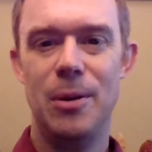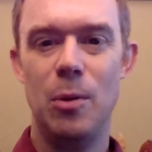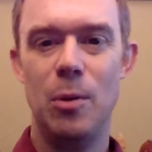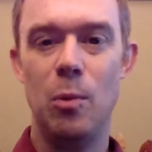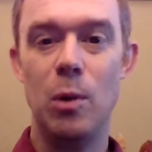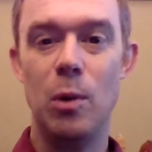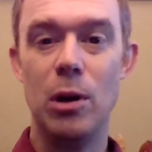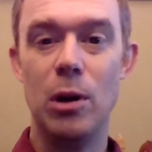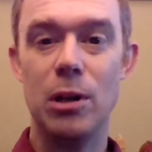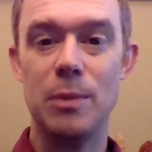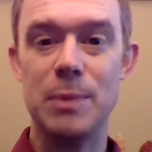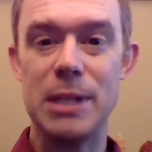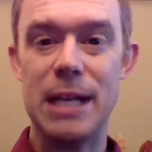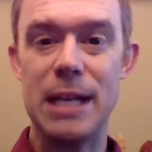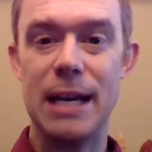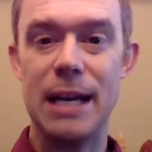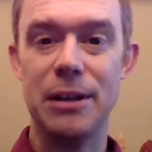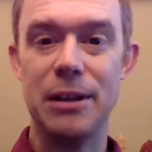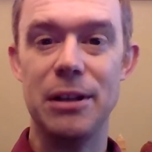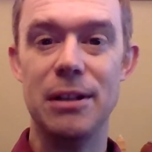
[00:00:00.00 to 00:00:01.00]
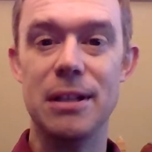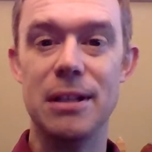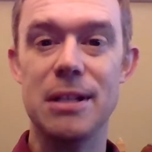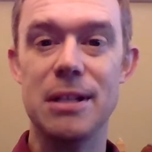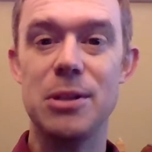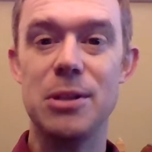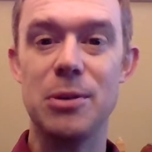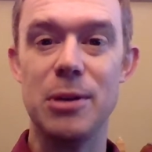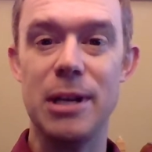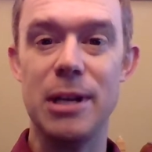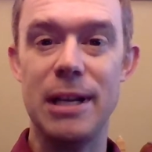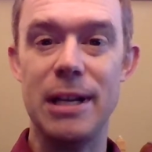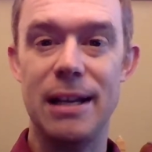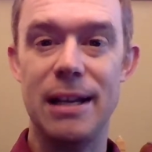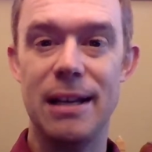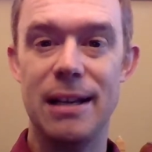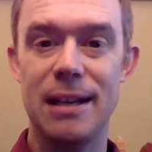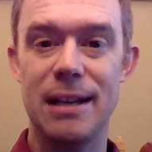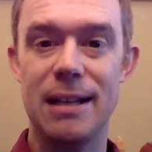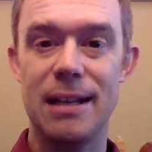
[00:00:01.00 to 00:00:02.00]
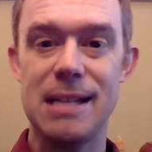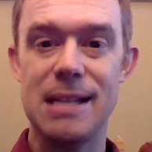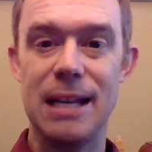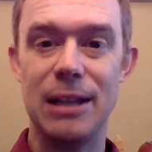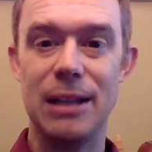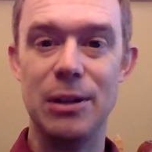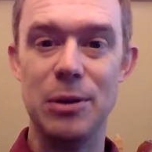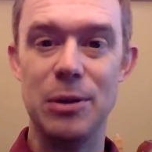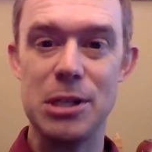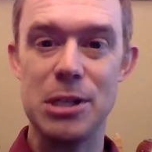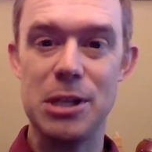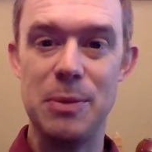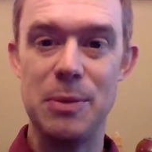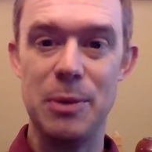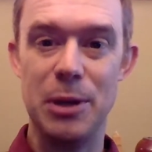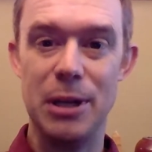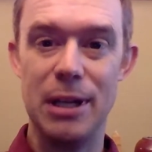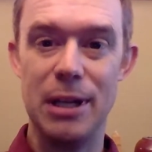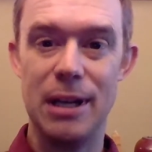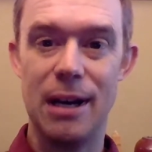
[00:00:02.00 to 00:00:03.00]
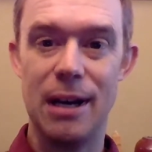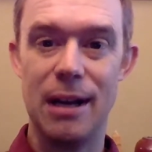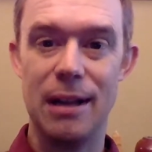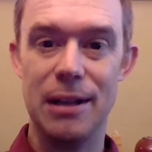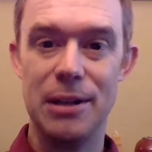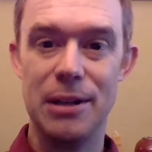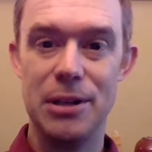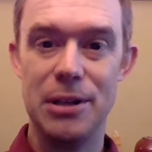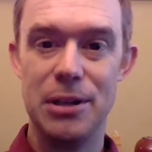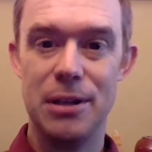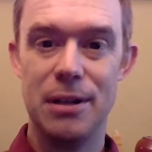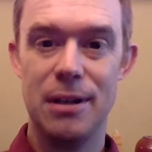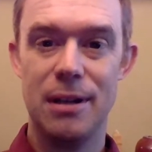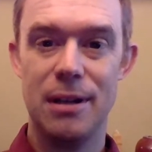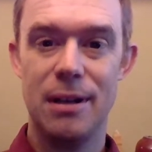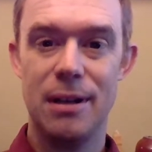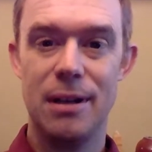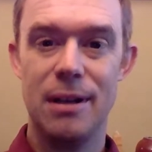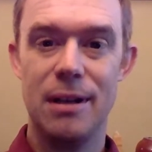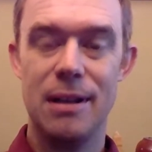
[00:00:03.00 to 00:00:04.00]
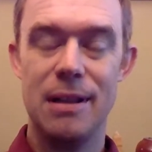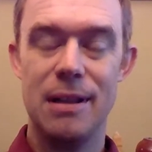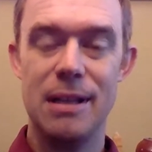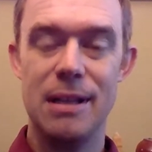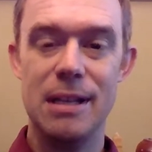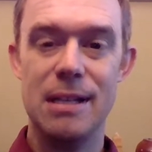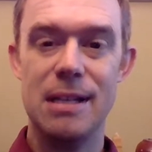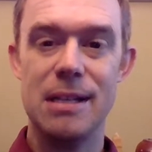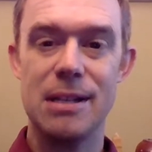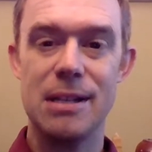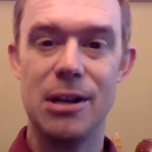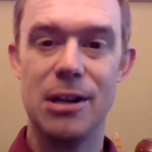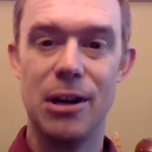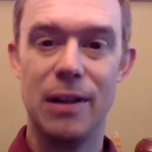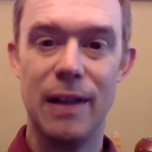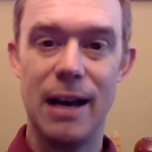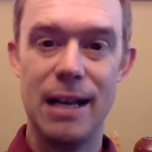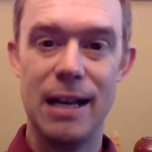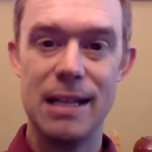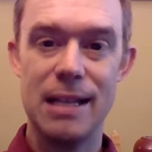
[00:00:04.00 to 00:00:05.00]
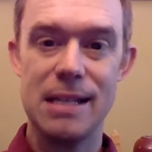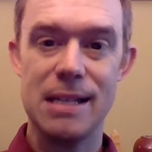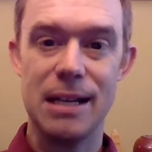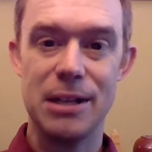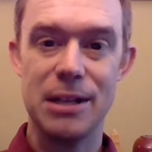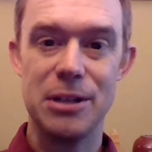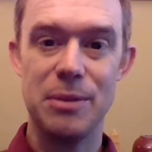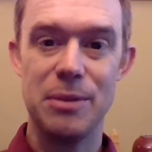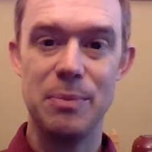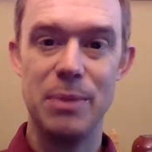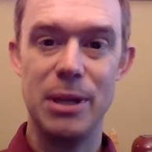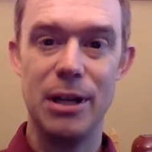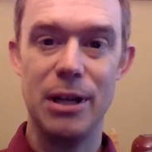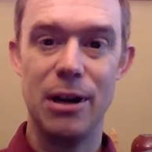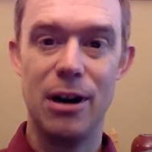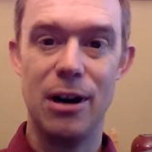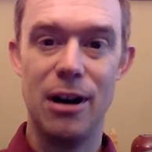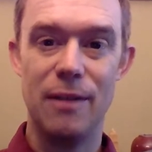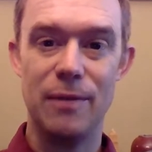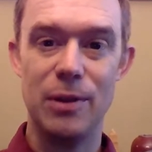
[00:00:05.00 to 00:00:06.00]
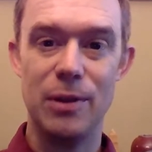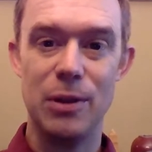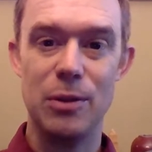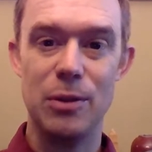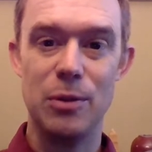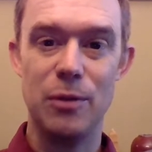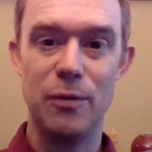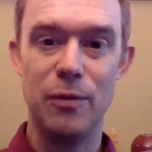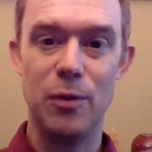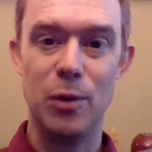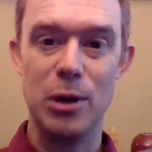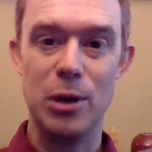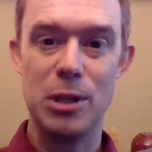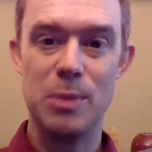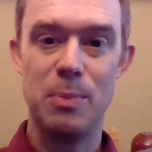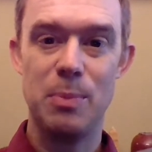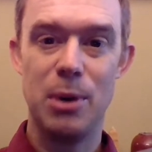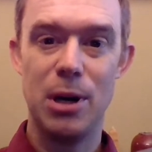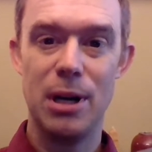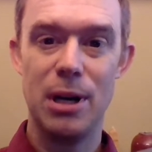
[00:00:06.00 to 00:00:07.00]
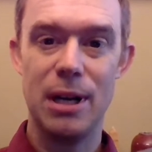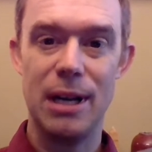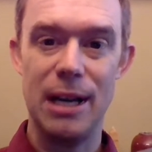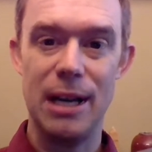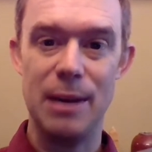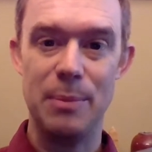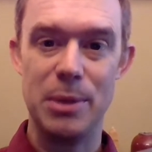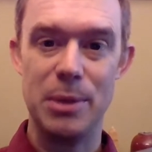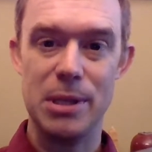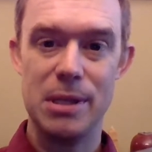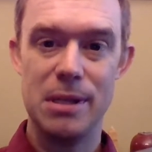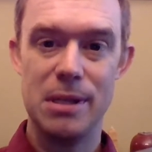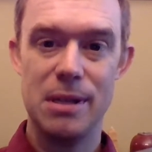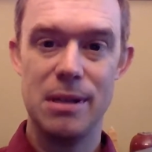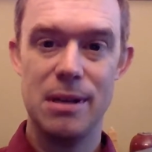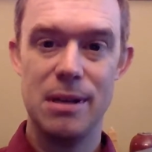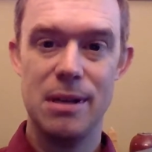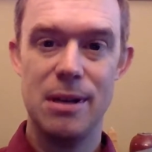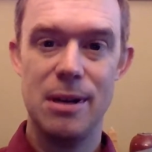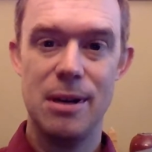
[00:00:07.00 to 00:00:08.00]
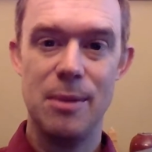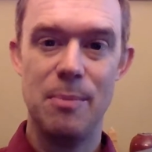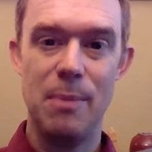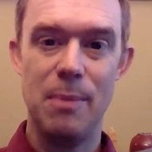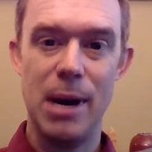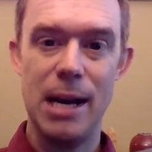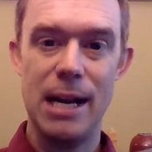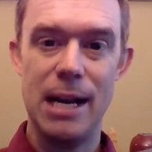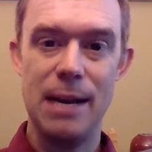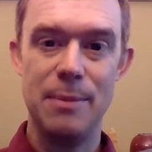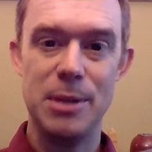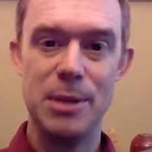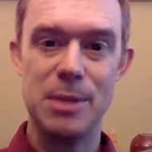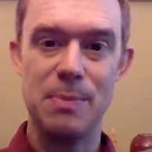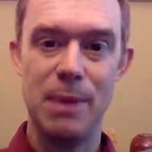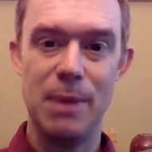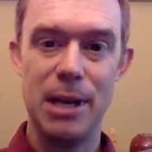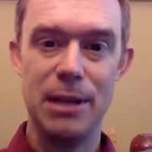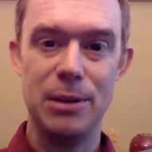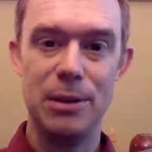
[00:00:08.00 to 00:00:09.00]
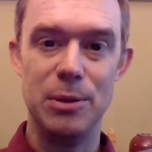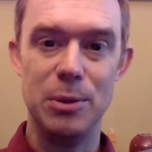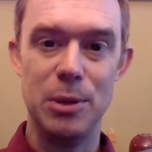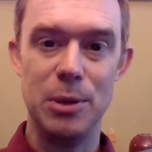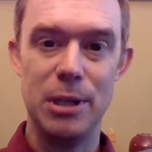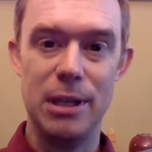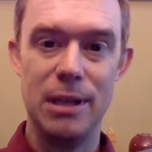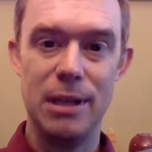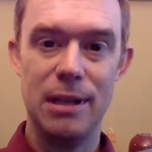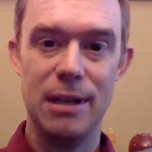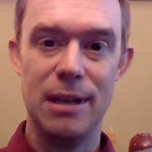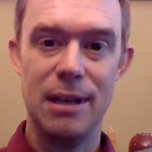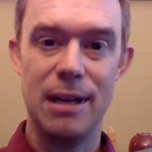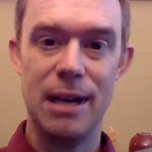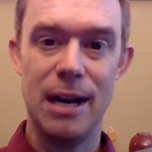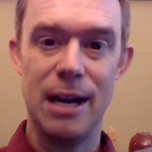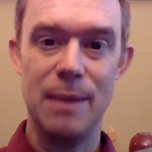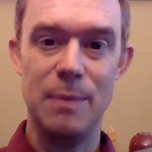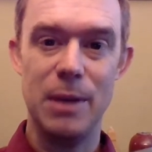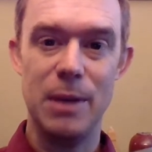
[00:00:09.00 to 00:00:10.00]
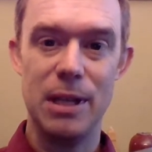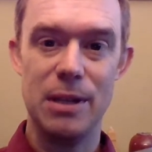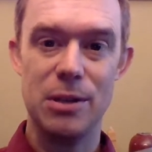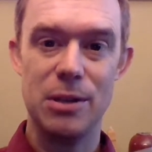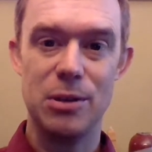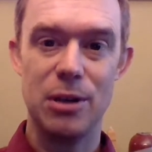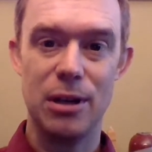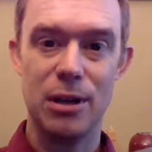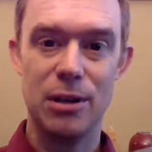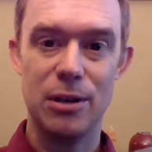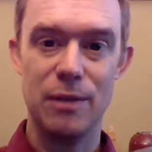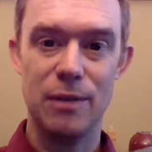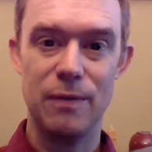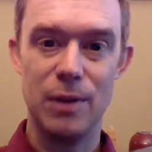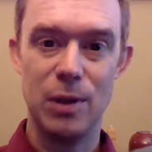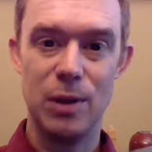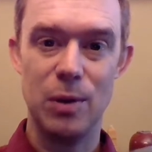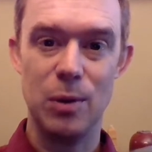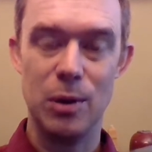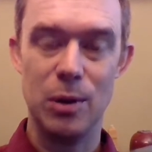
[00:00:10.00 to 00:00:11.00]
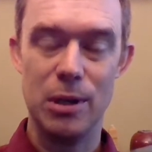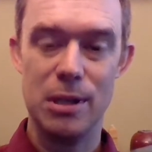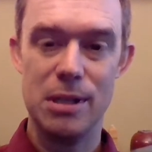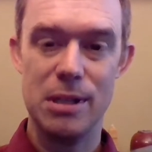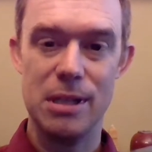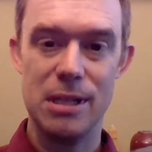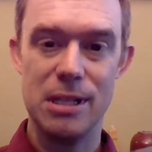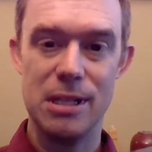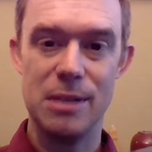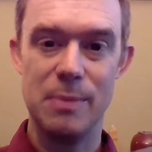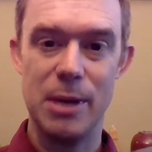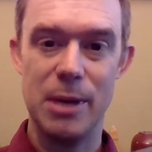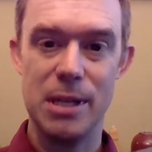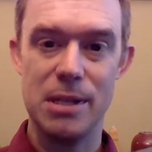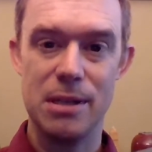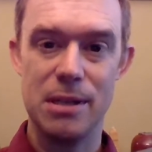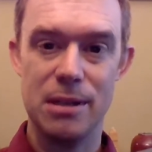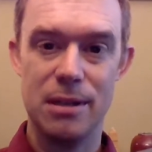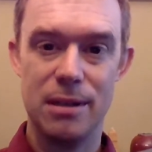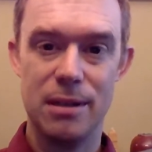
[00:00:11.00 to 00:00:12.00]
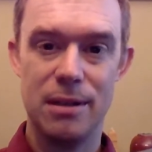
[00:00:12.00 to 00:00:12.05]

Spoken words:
Welcome to Calculus 3 at St. Louis Community College. This is an online section being offered through the Forest Park campus. My name is Mike Lukey, and I'm the instructor of the course this semester.